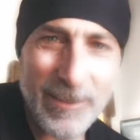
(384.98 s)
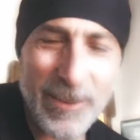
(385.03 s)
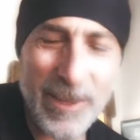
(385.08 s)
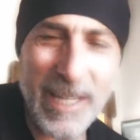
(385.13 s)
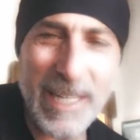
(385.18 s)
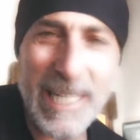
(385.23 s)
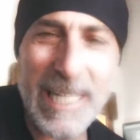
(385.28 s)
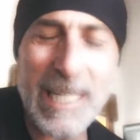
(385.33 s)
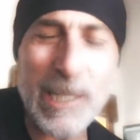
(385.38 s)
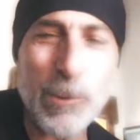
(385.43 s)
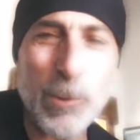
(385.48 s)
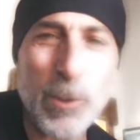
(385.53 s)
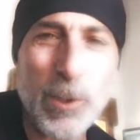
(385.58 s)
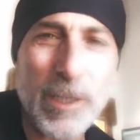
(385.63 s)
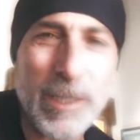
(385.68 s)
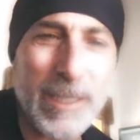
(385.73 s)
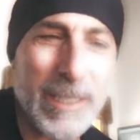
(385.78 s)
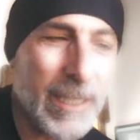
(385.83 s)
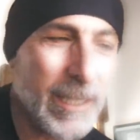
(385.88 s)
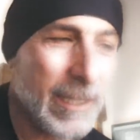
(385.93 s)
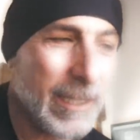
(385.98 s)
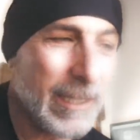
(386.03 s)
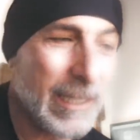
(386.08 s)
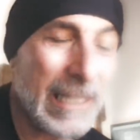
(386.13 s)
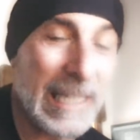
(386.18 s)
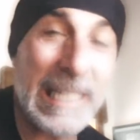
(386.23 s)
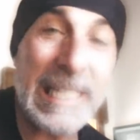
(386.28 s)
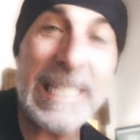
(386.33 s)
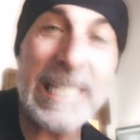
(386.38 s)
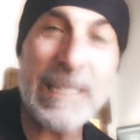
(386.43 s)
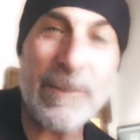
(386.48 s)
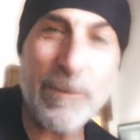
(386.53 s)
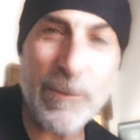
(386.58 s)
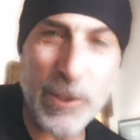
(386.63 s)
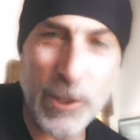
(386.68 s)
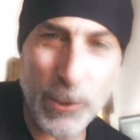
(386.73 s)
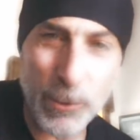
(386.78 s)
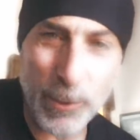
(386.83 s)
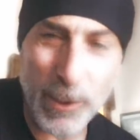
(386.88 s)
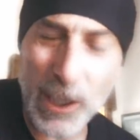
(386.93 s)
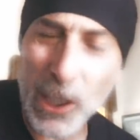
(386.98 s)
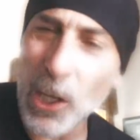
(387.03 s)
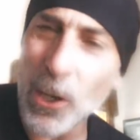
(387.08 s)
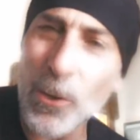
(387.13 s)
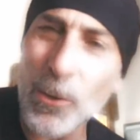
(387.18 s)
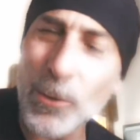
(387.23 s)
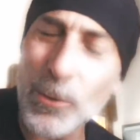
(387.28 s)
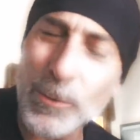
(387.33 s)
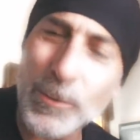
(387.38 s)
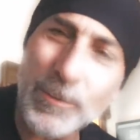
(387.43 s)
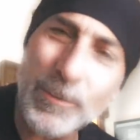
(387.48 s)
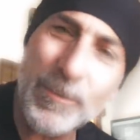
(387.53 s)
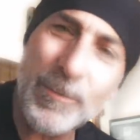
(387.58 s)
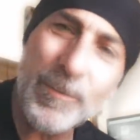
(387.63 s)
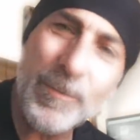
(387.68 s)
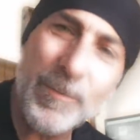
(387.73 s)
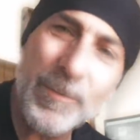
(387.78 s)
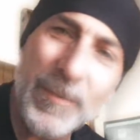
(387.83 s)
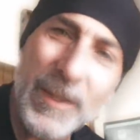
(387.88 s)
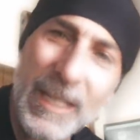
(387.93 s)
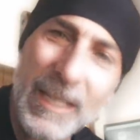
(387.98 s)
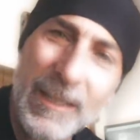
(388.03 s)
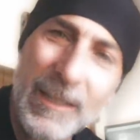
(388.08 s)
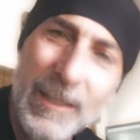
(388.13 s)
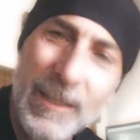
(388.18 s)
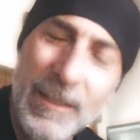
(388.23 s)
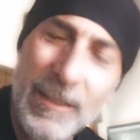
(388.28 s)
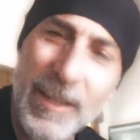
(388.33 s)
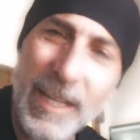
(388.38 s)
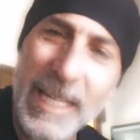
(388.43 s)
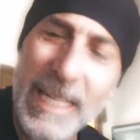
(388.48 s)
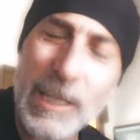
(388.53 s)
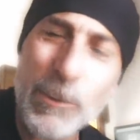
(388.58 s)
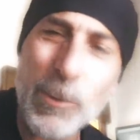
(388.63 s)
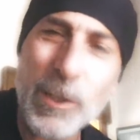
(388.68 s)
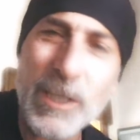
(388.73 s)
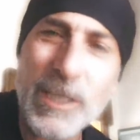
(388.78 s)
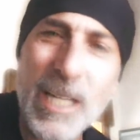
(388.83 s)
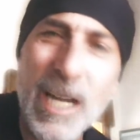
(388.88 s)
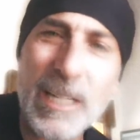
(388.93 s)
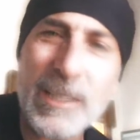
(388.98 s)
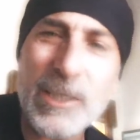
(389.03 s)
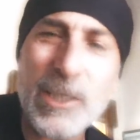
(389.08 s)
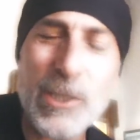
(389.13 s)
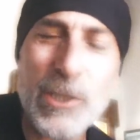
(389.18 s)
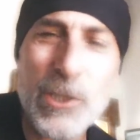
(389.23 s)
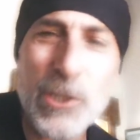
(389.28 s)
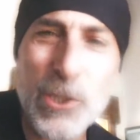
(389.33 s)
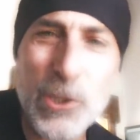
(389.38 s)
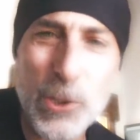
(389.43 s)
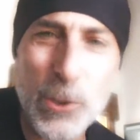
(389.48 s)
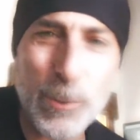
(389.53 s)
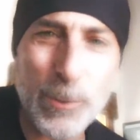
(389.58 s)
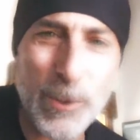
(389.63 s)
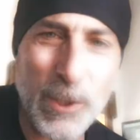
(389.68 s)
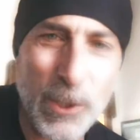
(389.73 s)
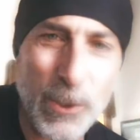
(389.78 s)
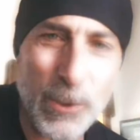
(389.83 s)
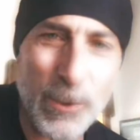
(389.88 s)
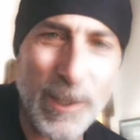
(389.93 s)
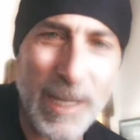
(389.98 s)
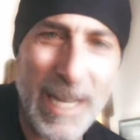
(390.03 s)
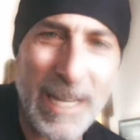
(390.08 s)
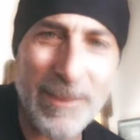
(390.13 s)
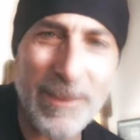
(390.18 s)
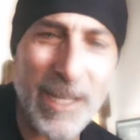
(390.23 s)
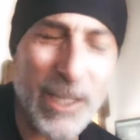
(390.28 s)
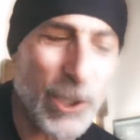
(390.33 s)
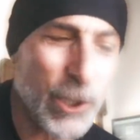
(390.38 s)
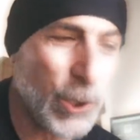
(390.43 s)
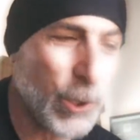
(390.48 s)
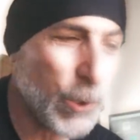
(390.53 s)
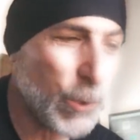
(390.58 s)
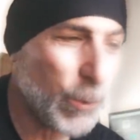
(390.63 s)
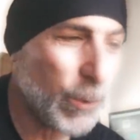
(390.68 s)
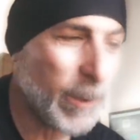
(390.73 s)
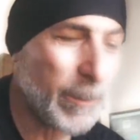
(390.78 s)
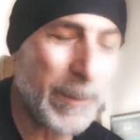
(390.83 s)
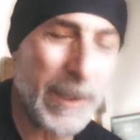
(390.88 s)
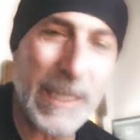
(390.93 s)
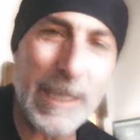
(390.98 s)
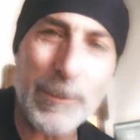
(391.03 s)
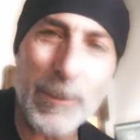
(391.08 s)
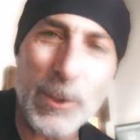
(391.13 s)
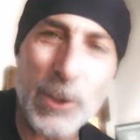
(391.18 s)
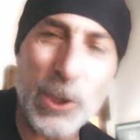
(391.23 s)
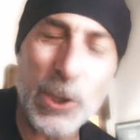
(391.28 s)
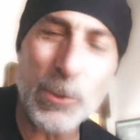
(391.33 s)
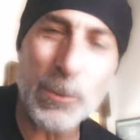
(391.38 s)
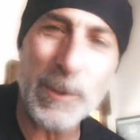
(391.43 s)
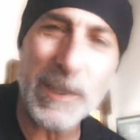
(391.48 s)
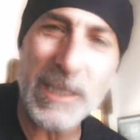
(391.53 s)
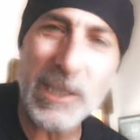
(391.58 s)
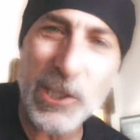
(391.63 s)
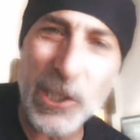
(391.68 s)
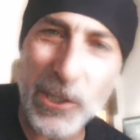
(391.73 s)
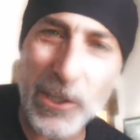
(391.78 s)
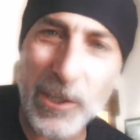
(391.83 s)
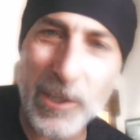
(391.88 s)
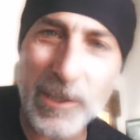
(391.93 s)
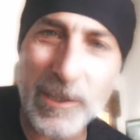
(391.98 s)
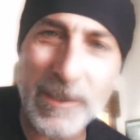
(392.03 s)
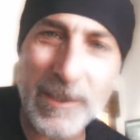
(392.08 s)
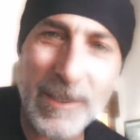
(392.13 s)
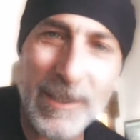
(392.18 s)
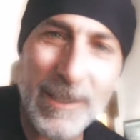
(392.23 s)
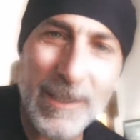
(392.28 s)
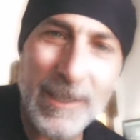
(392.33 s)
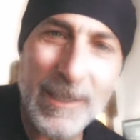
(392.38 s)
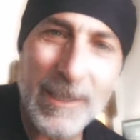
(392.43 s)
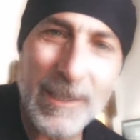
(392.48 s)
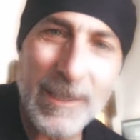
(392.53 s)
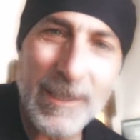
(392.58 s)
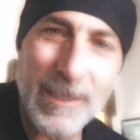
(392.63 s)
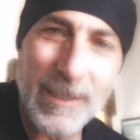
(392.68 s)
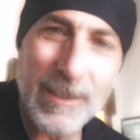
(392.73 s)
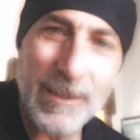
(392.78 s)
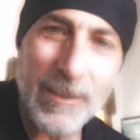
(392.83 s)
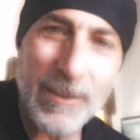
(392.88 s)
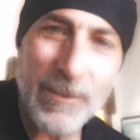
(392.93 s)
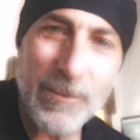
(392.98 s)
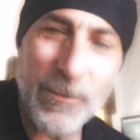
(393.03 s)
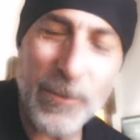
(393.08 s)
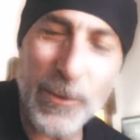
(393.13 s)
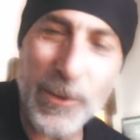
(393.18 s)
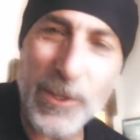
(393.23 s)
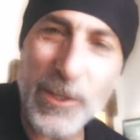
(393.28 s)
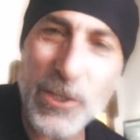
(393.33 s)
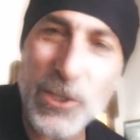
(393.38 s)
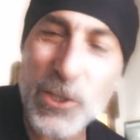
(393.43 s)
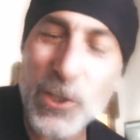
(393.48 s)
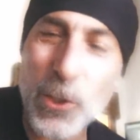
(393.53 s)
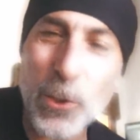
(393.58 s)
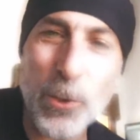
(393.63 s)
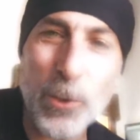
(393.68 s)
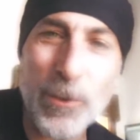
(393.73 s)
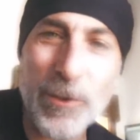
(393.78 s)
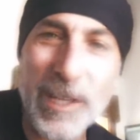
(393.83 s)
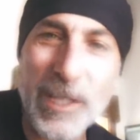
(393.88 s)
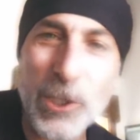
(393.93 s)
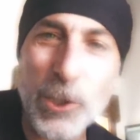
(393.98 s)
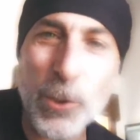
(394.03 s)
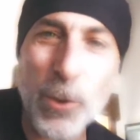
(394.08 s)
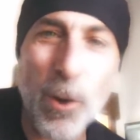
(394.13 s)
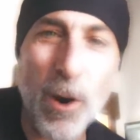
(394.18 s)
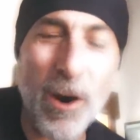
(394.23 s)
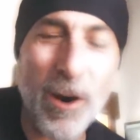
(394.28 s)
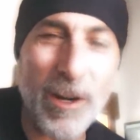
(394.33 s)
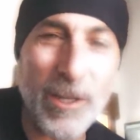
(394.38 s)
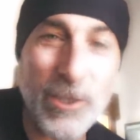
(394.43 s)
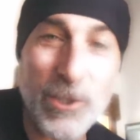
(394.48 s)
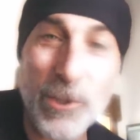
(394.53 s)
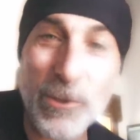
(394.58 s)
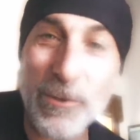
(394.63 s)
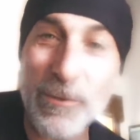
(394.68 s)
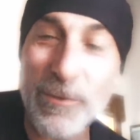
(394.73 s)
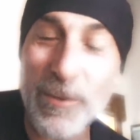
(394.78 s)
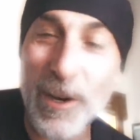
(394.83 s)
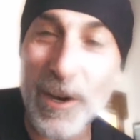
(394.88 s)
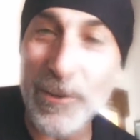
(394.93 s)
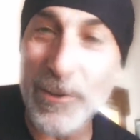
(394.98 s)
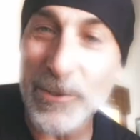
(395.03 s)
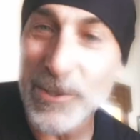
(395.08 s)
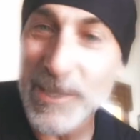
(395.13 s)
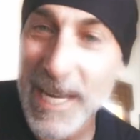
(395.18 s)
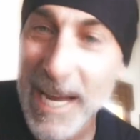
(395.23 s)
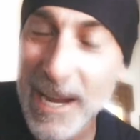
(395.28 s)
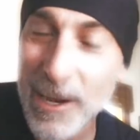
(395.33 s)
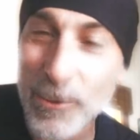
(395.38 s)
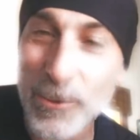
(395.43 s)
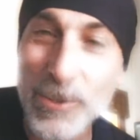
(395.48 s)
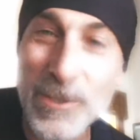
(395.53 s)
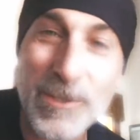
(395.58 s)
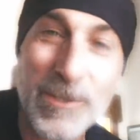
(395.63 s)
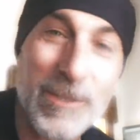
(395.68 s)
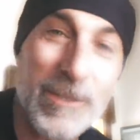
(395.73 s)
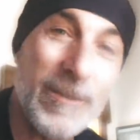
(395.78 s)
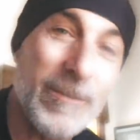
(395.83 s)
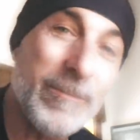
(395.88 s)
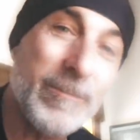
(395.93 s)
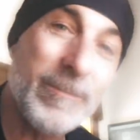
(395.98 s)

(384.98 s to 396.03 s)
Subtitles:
that he would leave you alone, that he would not consume you, and that you would be able to return for the soul that you are to the Father's house.